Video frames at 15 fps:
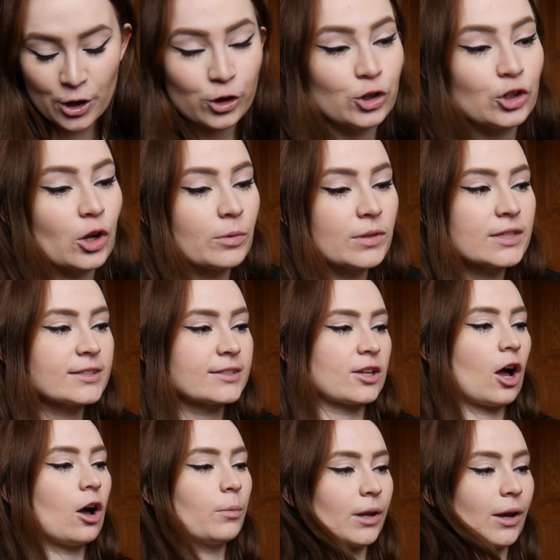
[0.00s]
You know, at the
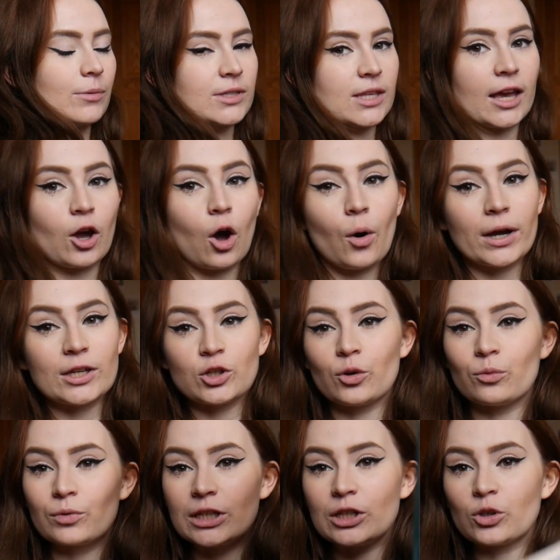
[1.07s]
start when I was like, oh, I
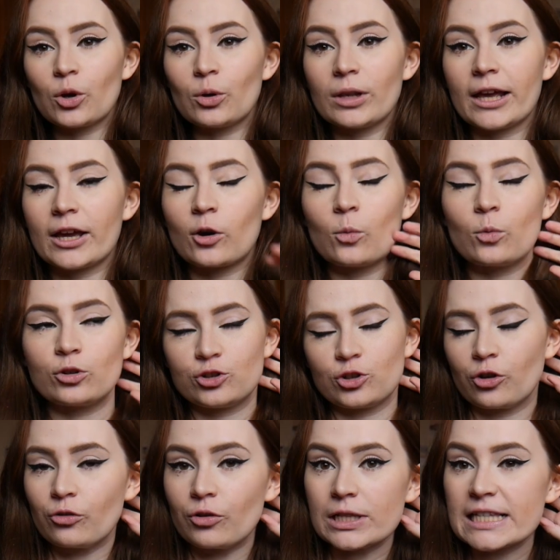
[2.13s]
don't really know, like, what
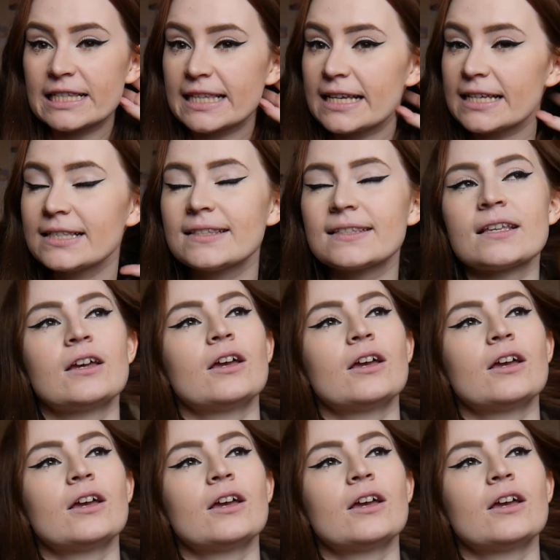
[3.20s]
genre this is?